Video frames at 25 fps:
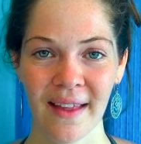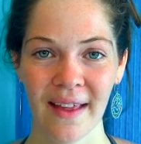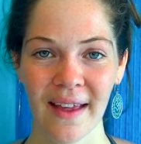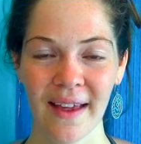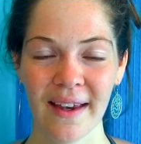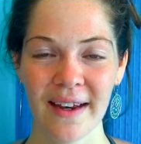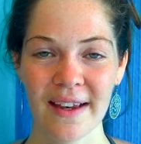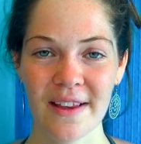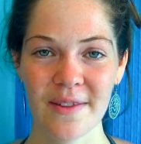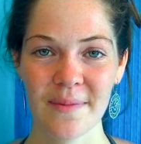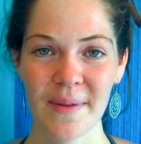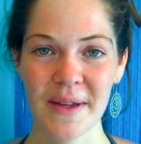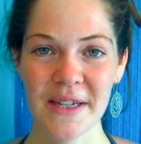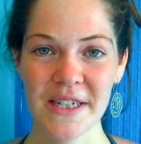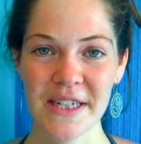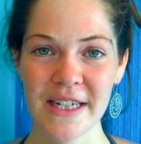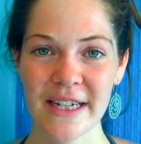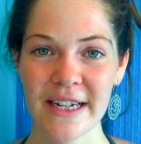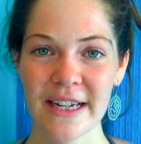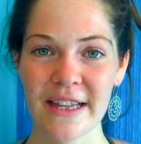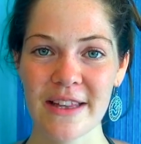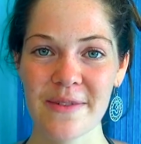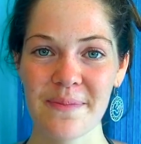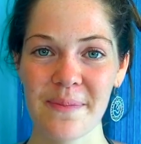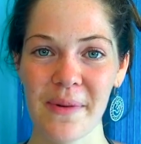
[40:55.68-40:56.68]
And
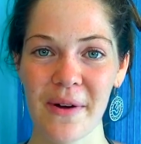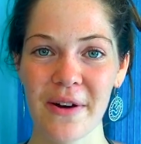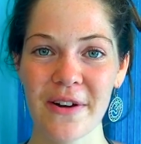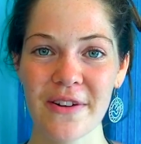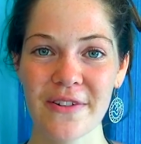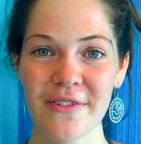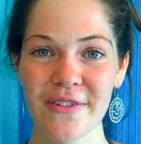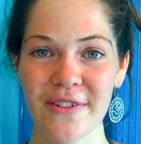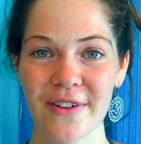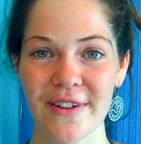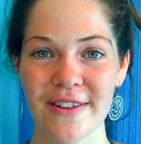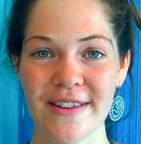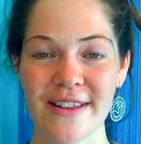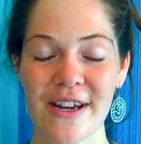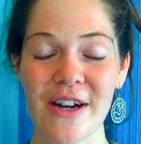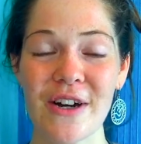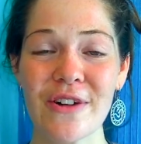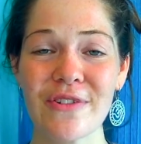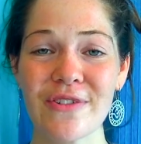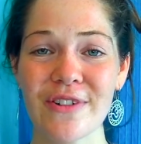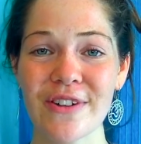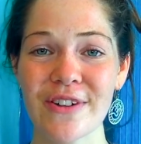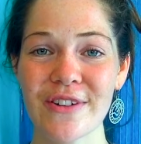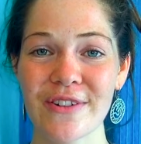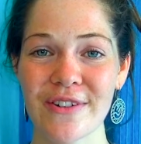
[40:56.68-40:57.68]
especially this part of
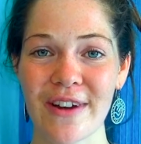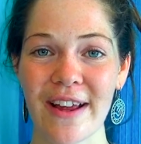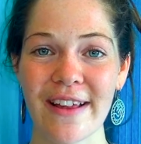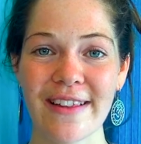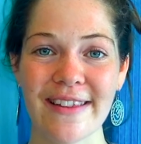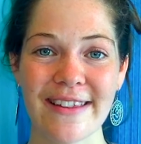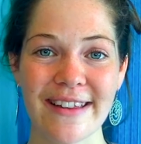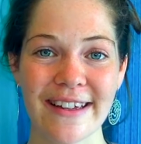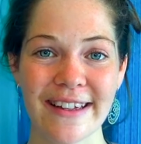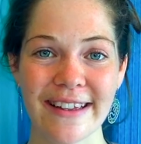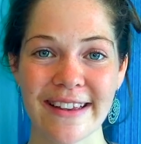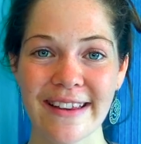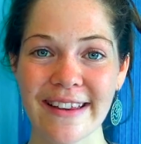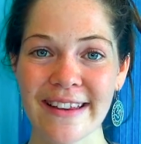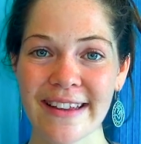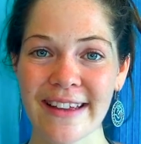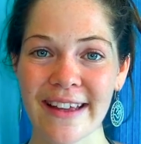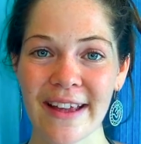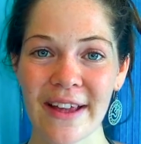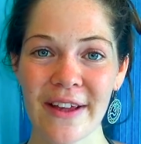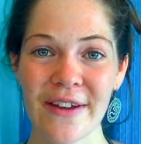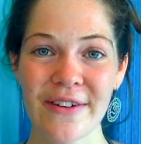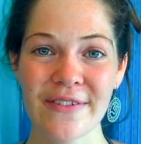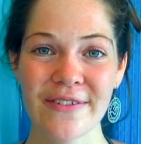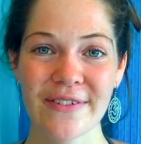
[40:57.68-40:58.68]
yourself, address it.
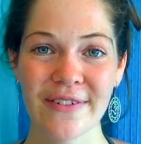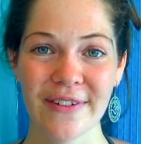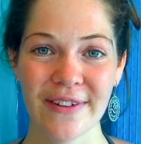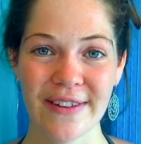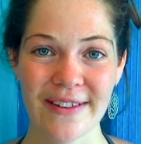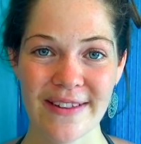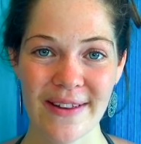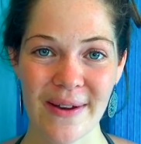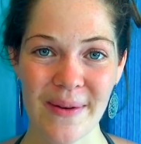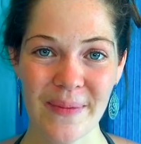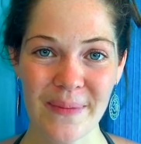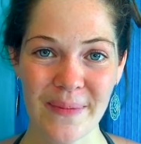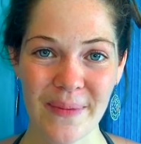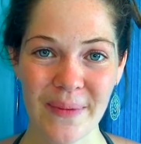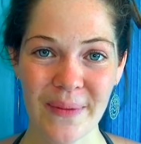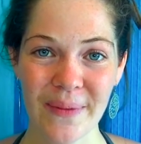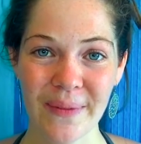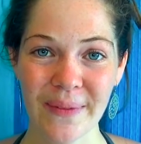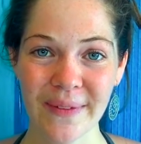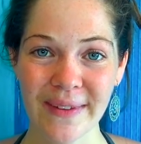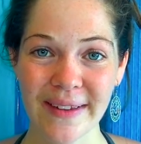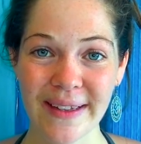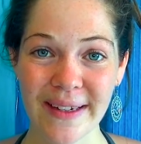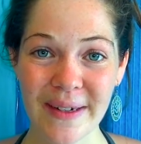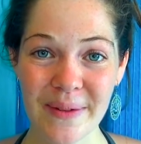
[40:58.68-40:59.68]
For
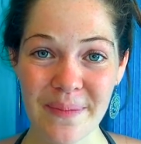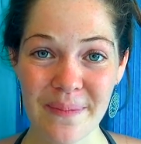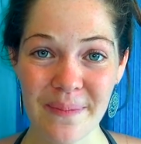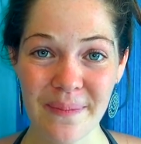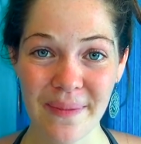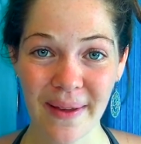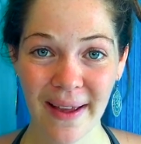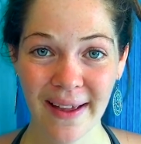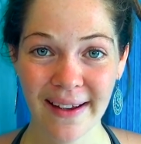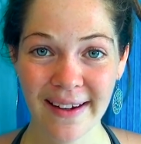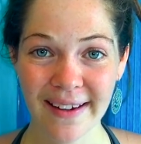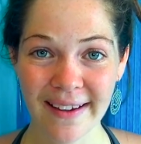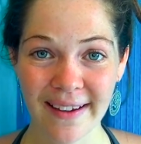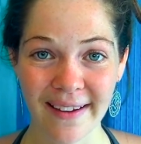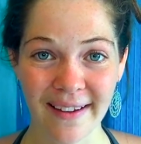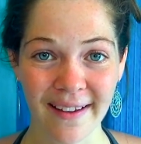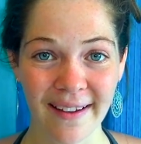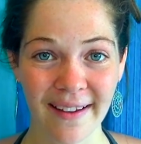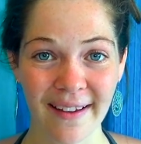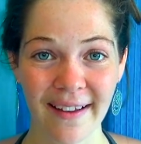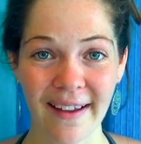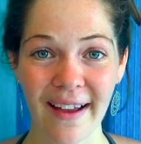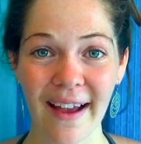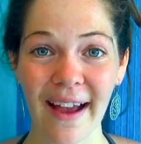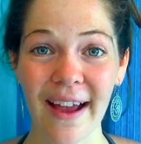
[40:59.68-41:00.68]
example, dear
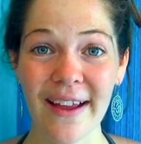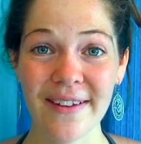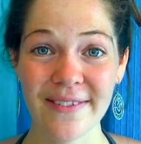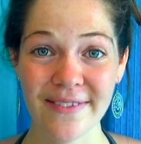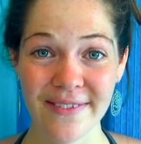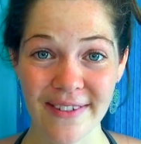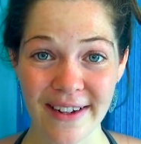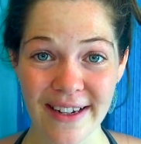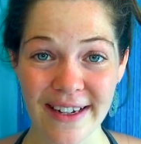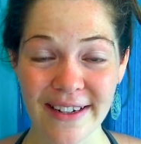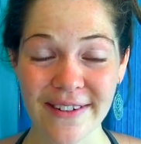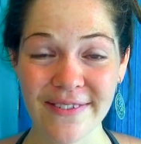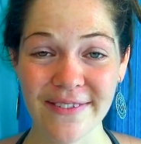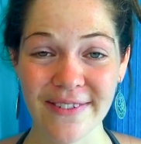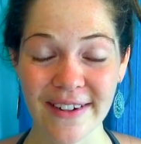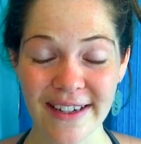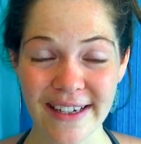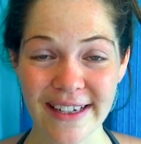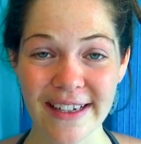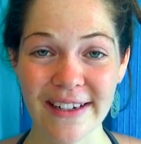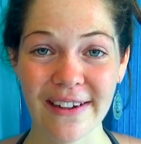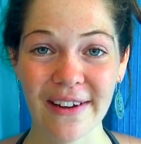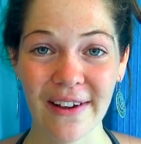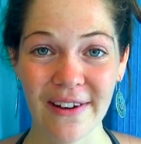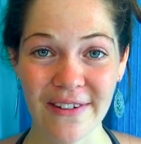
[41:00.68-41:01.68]
belly, I really,
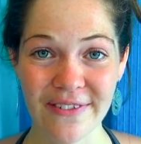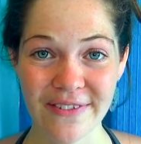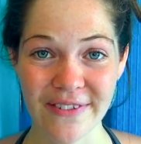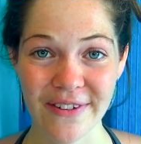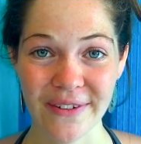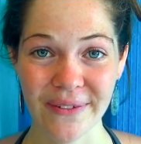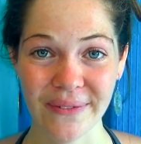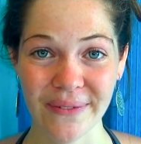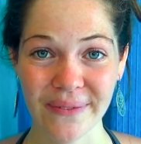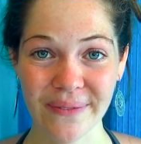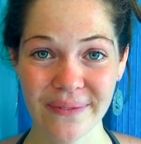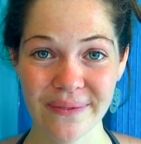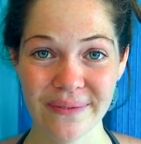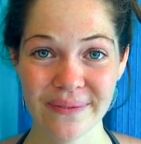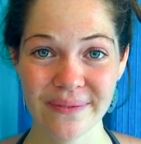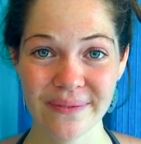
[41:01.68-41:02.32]
really love you.